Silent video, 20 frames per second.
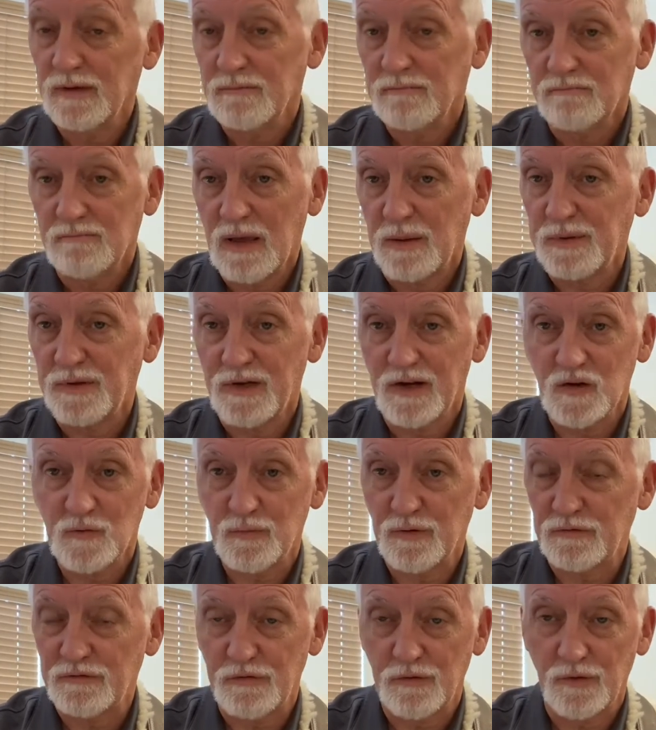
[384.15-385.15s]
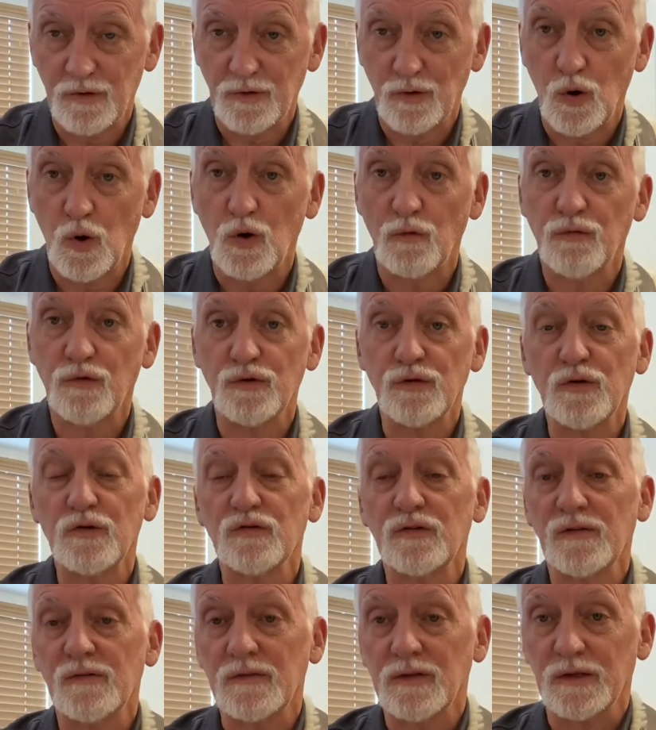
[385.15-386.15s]
maybe you just prefer it over
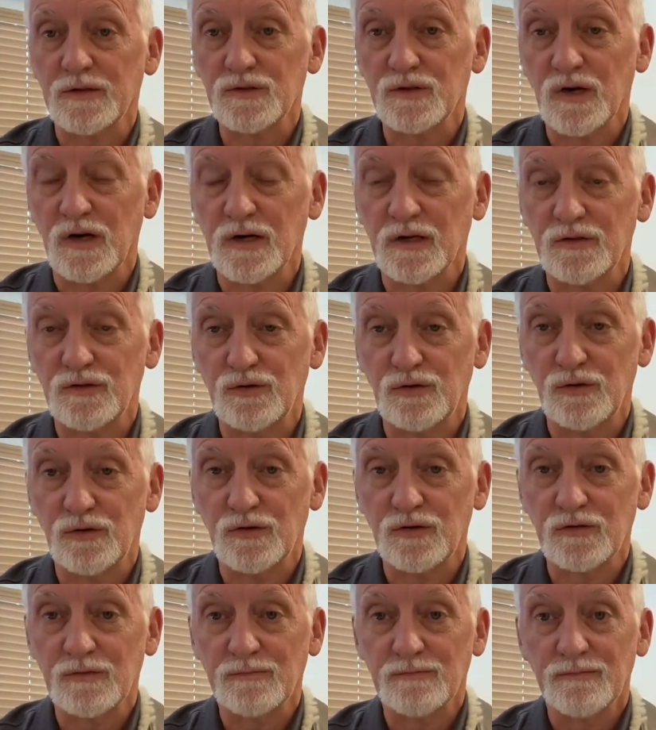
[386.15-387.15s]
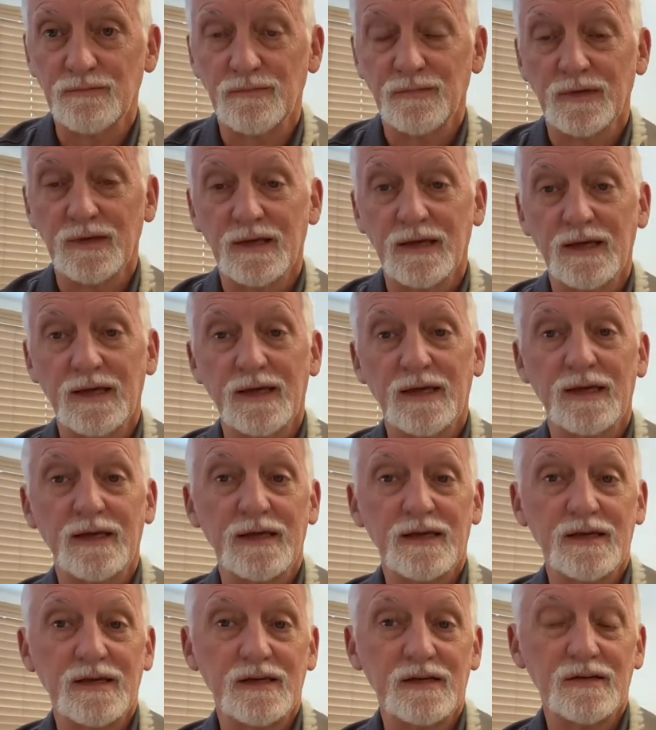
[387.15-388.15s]
using electronic tuners,
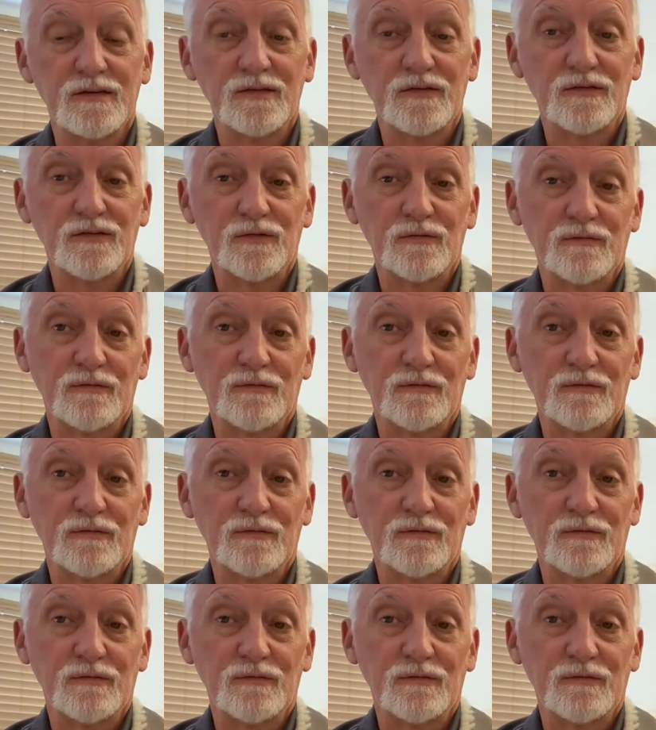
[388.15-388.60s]
is